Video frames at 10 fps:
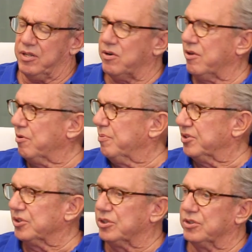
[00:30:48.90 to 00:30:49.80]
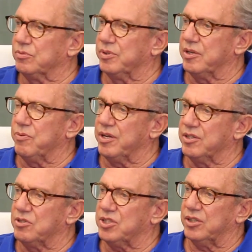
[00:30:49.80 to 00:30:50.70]
there are other businesses we
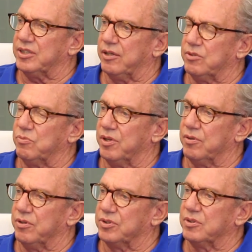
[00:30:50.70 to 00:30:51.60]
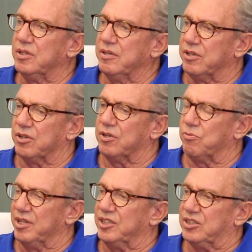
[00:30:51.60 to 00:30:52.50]
can suss out whether they're going to
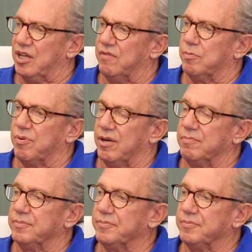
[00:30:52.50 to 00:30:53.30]
really solve a problem.